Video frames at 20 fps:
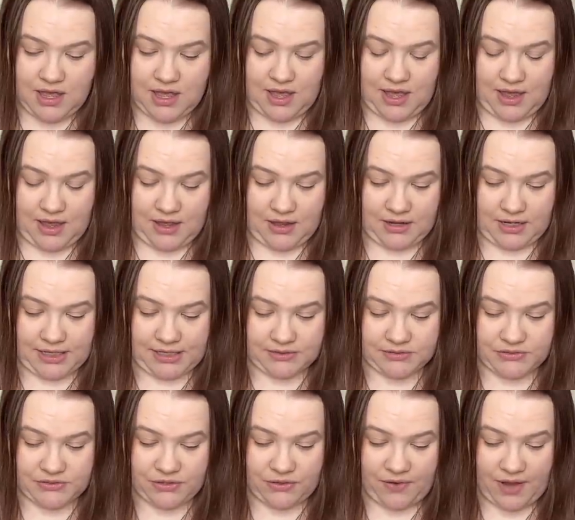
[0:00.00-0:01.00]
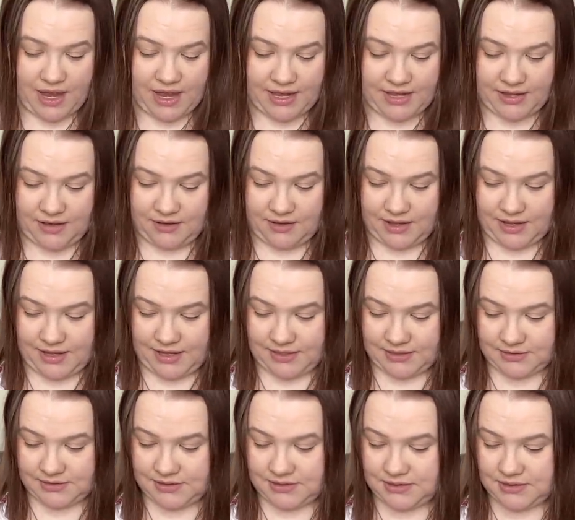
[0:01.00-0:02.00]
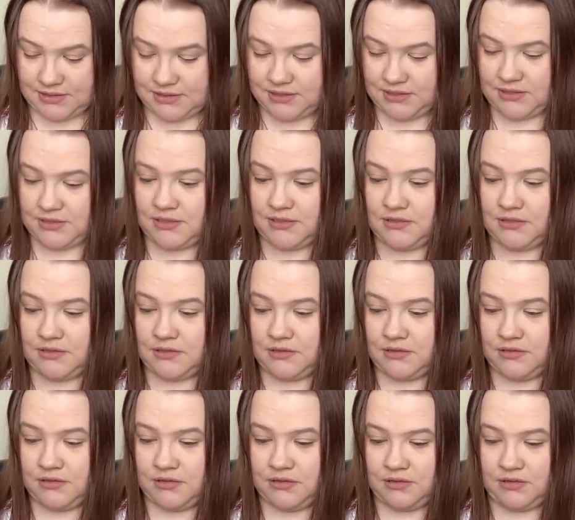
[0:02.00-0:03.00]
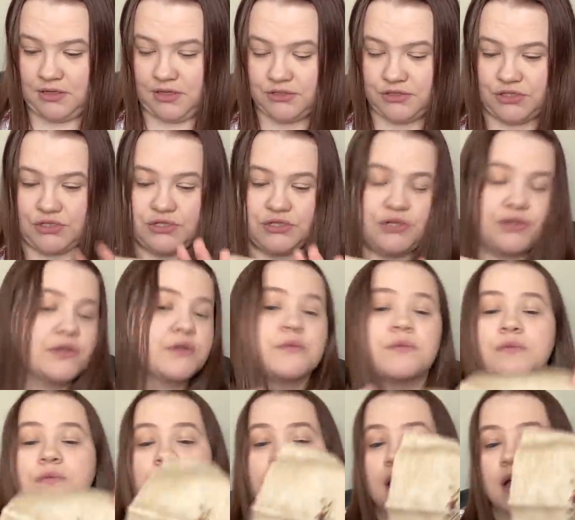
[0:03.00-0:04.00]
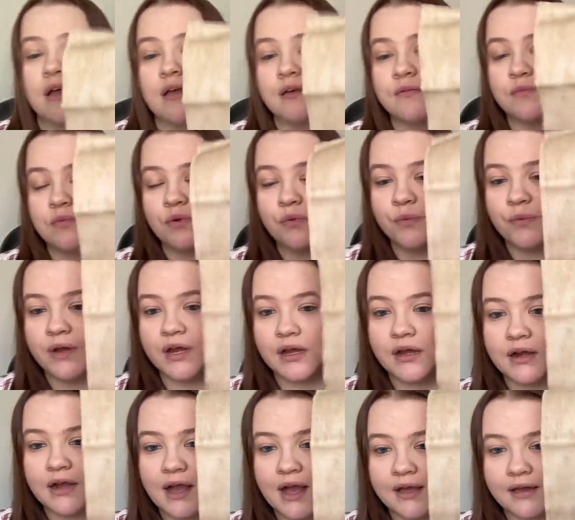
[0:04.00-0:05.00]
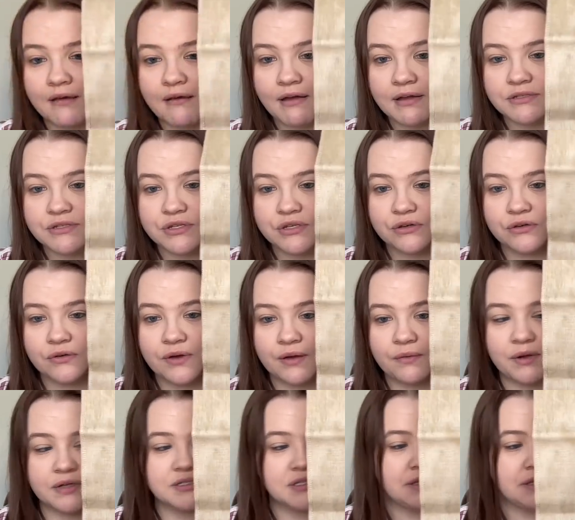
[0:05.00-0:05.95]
Uh, and so I got, I'll just show you um, where I got to. I worked